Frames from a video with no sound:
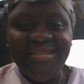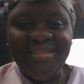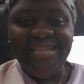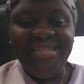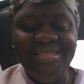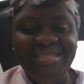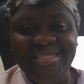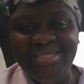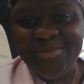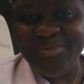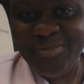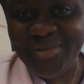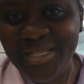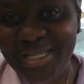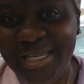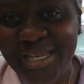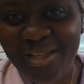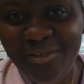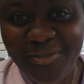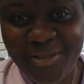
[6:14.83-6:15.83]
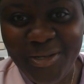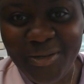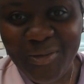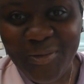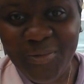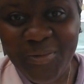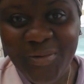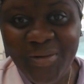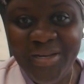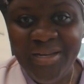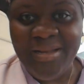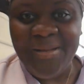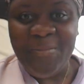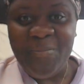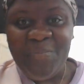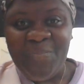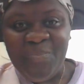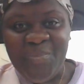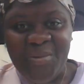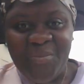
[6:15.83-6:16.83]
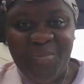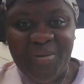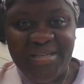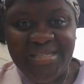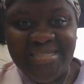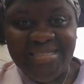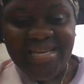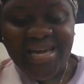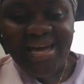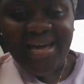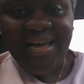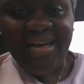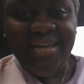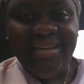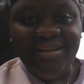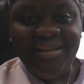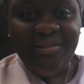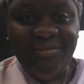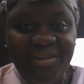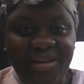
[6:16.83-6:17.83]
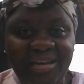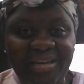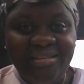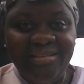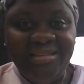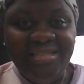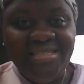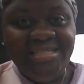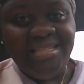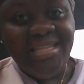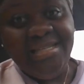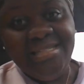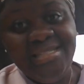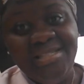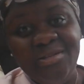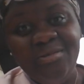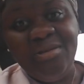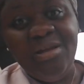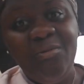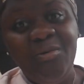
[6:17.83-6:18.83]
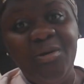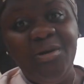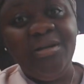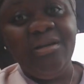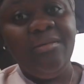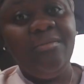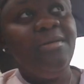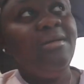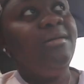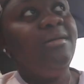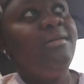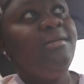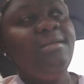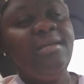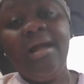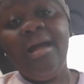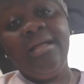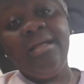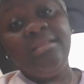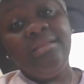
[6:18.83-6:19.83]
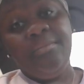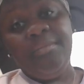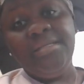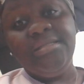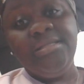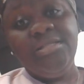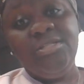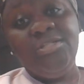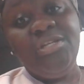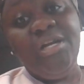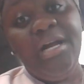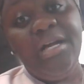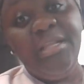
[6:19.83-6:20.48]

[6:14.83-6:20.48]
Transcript: That's just the love of the Lord. Praise God. All right. This light's still not working, but y'all got the message. Y'all